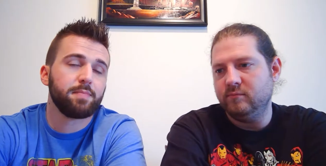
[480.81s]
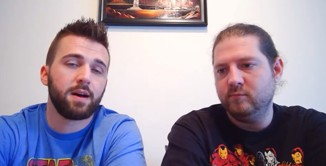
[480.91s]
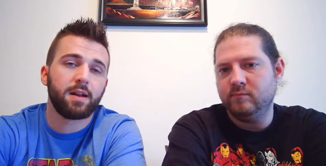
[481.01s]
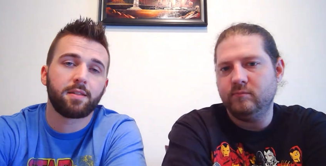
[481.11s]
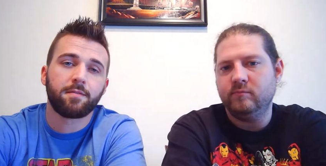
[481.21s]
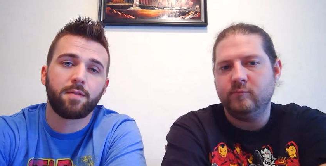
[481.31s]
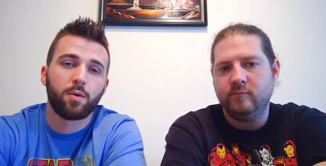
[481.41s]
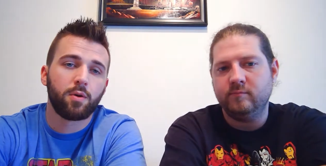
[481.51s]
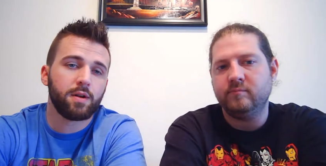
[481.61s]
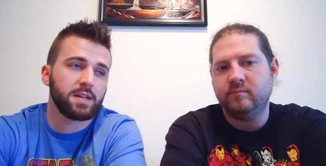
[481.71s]
Speaker 1: you know find a
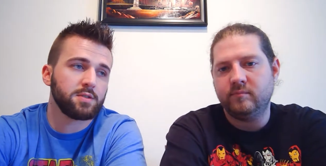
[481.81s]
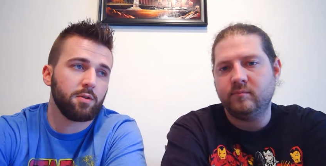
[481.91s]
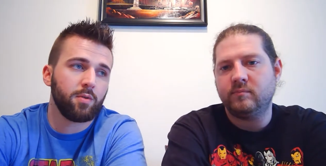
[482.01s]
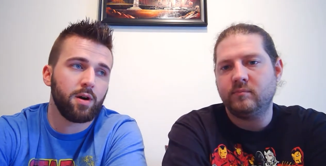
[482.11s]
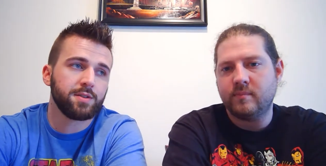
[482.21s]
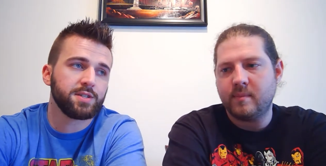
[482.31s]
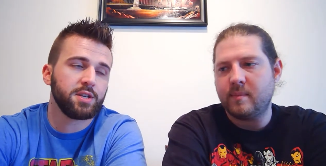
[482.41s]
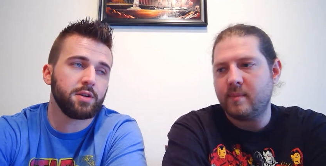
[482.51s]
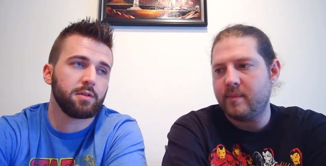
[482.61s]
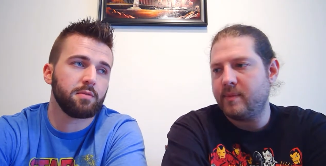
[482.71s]
spot on the floor next to a
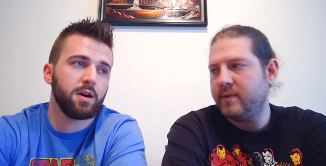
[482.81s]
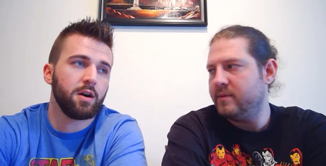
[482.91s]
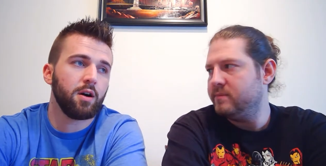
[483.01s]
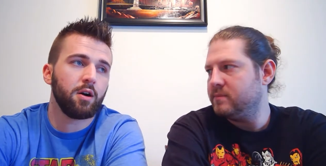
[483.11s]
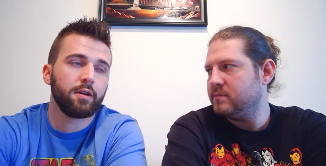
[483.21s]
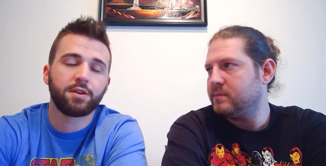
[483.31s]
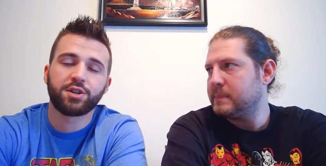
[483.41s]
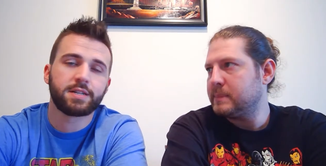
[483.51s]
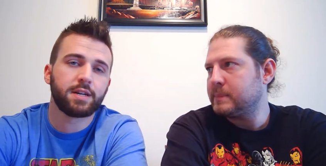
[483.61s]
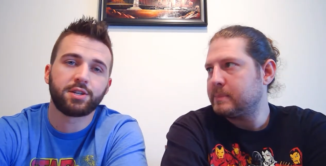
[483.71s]
wall so you don't,
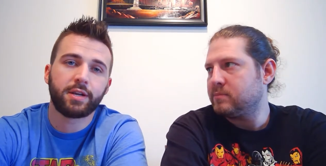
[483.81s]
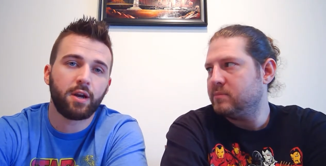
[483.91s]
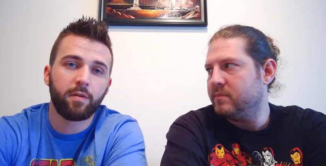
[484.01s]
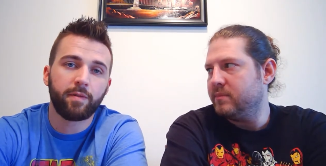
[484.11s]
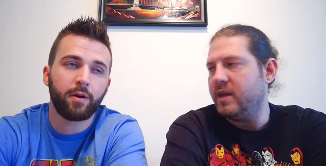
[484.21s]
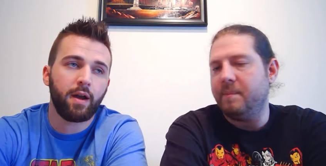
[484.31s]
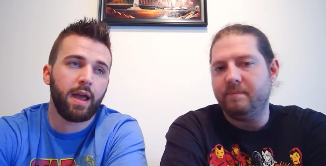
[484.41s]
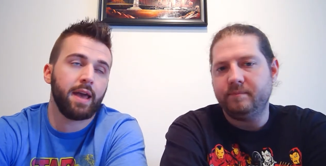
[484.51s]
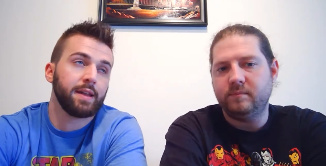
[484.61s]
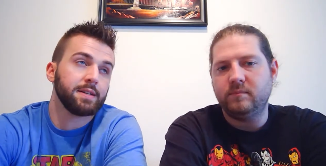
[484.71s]
uh, aren't just hunching
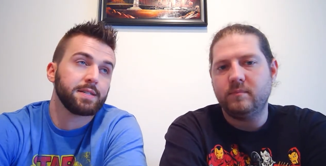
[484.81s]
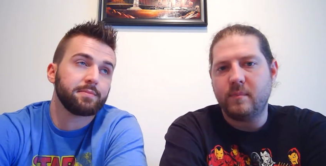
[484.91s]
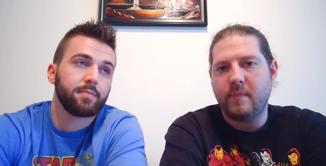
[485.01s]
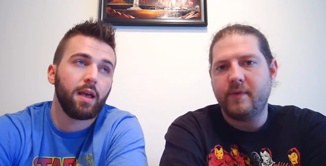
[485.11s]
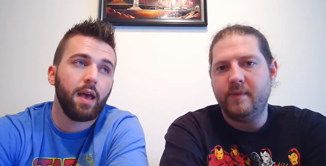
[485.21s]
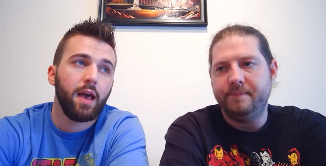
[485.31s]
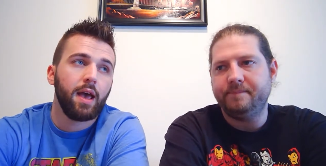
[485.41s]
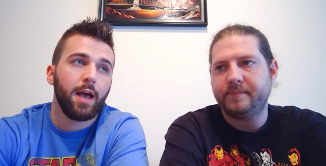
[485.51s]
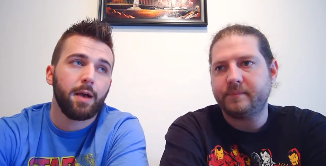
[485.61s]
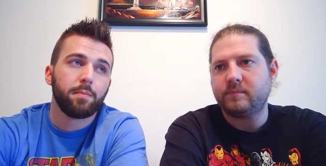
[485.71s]
over yep. and
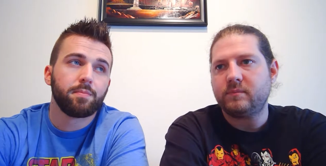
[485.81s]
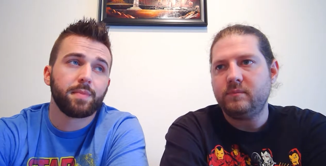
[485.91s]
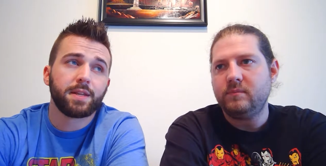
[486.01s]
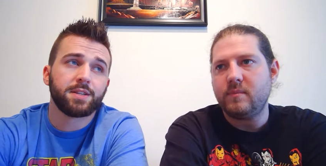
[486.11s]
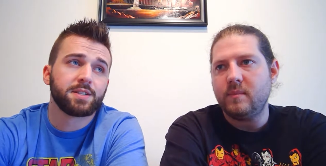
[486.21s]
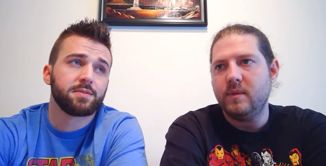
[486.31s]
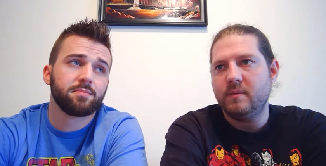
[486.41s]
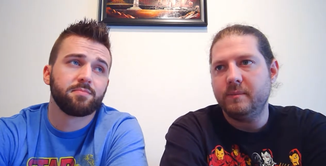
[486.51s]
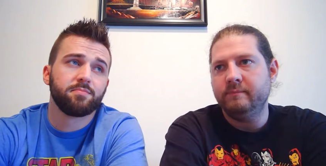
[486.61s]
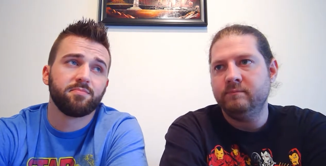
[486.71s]

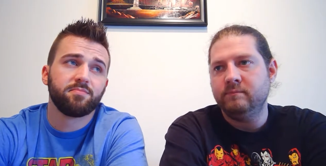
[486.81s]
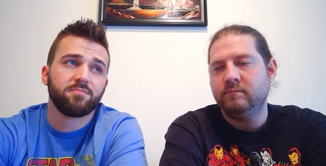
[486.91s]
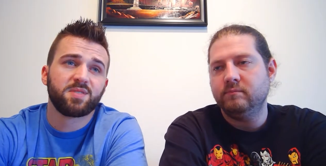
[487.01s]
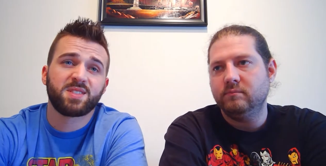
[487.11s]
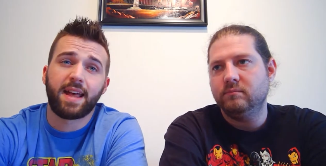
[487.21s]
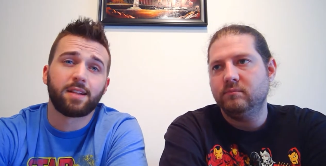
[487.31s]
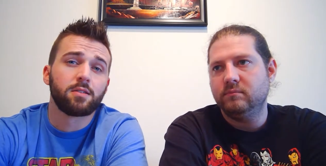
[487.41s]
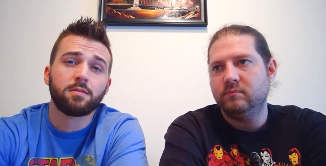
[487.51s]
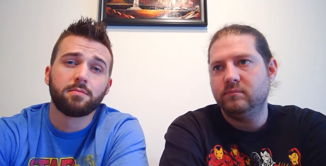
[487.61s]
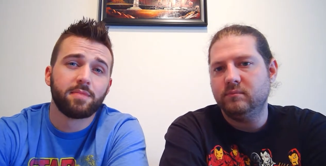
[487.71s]
just
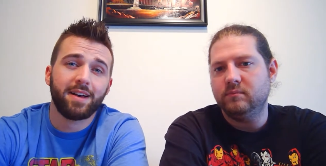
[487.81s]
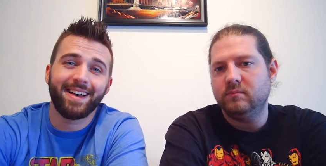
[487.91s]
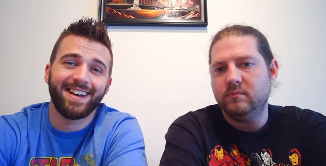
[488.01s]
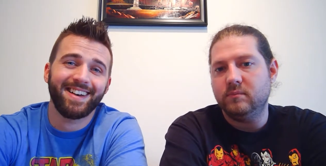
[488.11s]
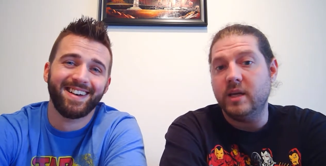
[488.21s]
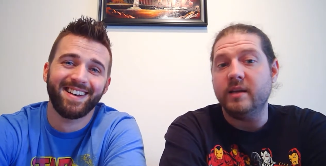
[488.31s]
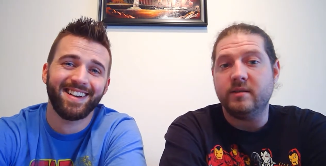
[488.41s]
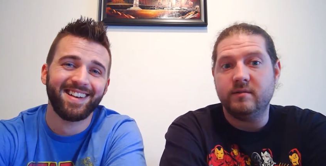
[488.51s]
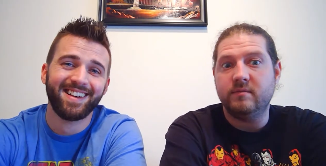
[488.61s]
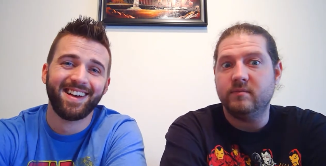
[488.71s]
settle.
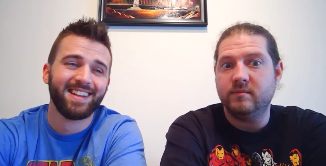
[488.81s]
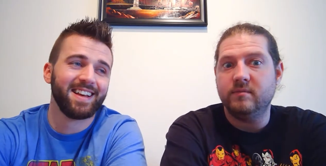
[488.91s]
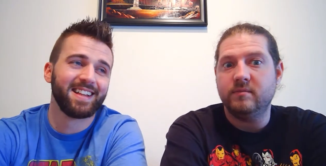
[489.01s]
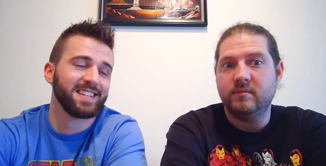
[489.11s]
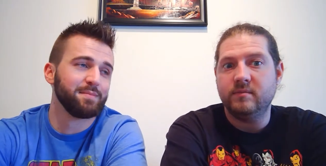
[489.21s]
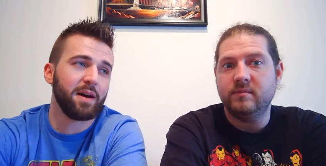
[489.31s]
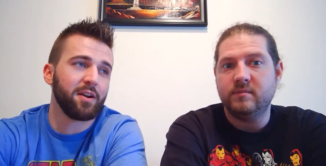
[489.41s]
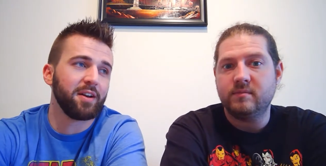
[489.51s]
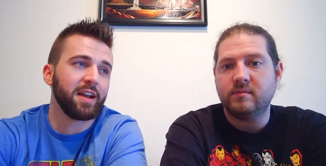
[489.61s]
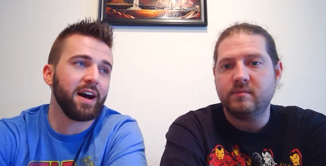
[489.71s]
Yes,
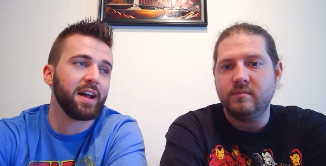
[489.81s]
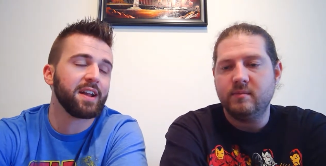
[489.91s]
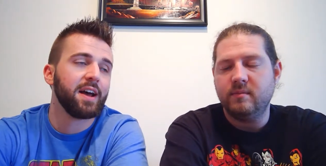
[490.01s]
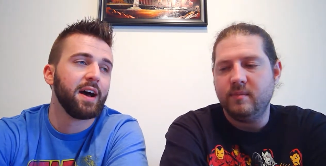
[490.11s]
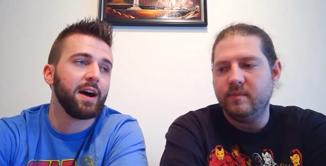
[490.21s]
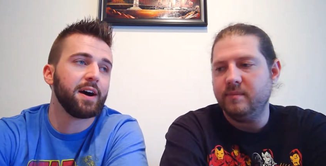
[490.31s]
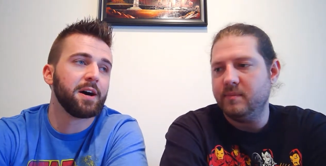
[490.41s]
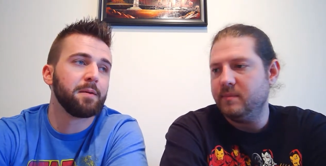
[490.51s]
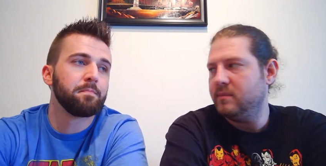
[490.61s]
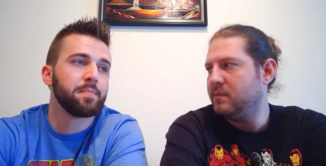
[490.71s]
that's about all you got.
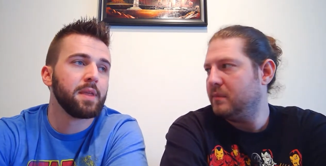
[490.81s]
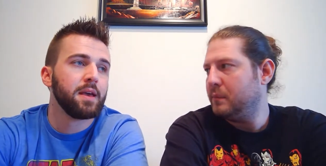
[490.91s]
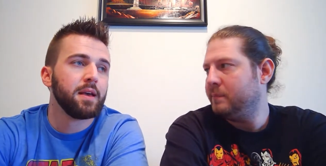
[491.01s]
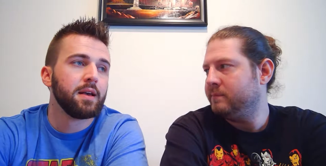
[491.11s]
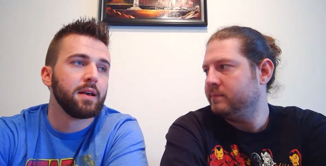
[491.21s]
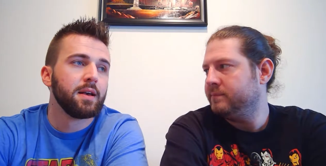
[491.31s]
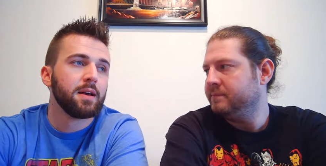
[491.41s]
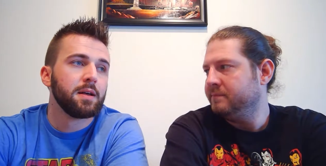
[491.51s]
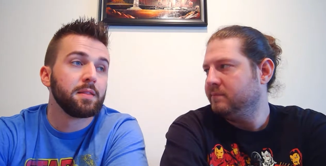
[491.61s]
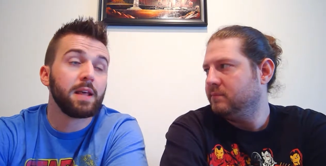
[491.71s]
Um,
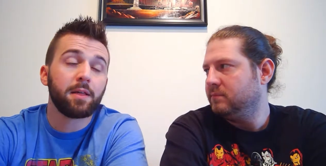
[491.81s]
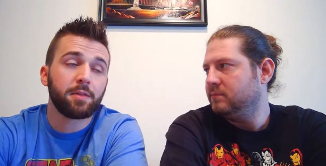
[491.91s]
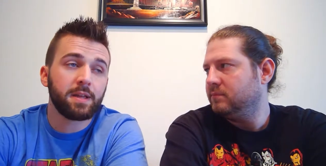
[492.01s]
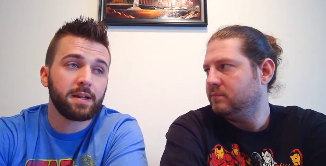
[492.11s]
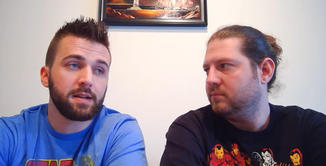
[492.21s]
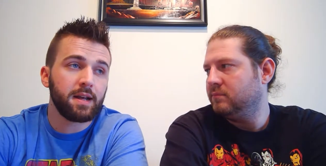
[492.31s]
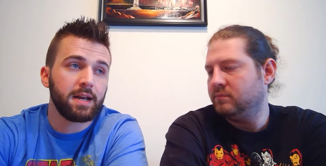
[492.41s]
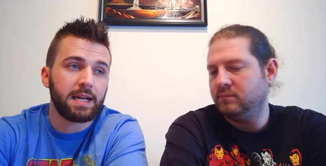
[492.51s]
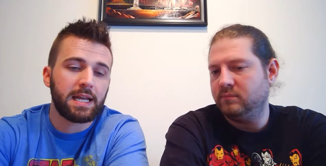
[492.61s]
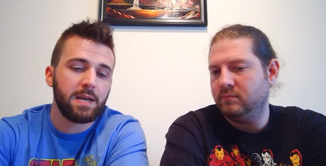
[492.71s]
the other
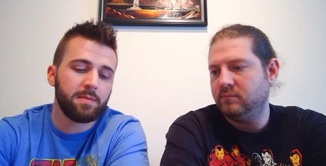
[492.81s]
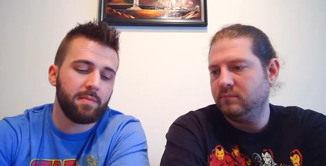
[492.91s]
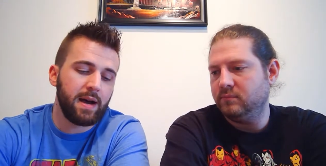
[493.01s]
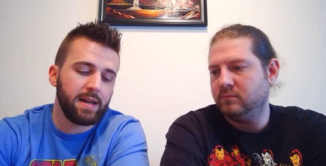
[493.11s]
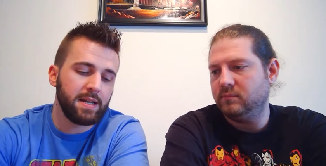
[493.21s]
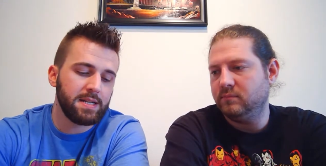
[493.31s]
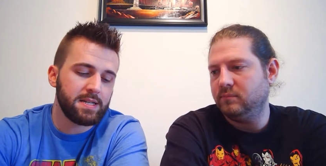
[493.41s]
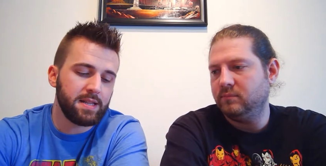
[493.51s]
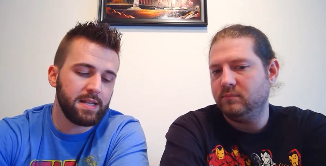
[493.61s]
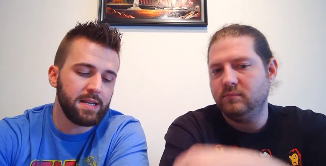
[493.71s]
thing uh, to keep in
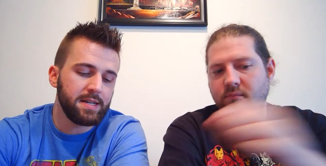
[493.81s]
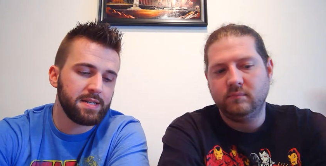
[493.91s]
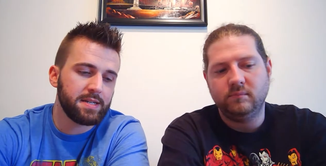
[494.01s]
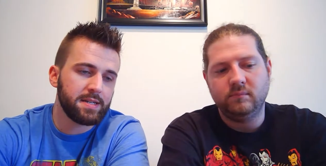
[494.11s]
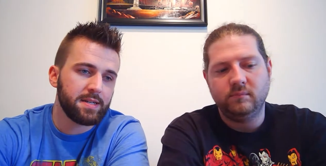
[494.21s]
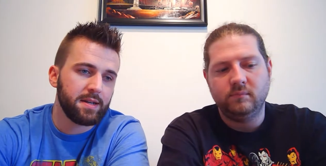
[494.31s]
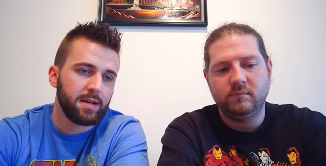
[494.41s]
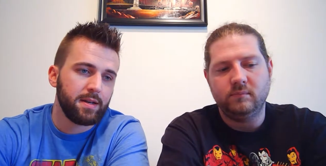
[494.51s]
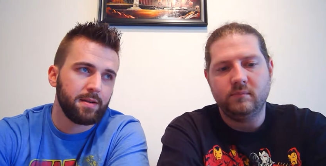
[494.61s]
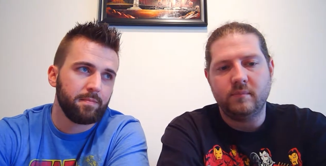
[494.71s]
mind is
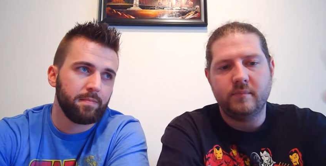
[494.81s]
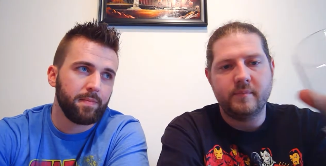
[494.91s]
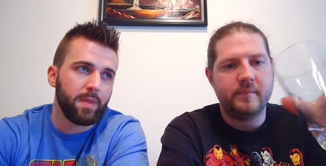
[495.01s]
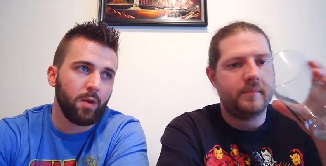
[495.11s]
these